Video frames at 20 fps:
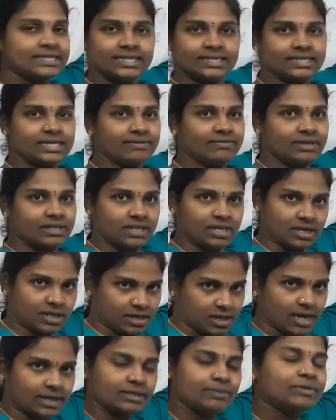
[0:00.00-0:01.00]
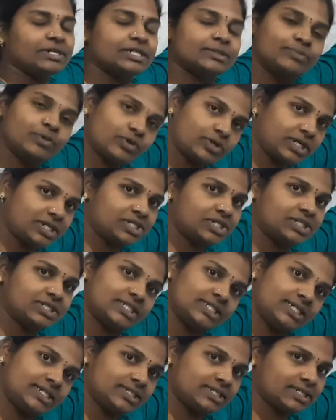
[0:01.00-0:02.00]
is given, the arithmetic progression
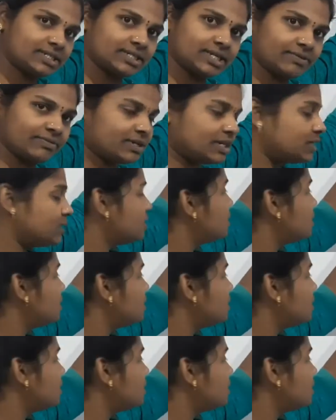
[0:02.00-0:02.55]
series is given.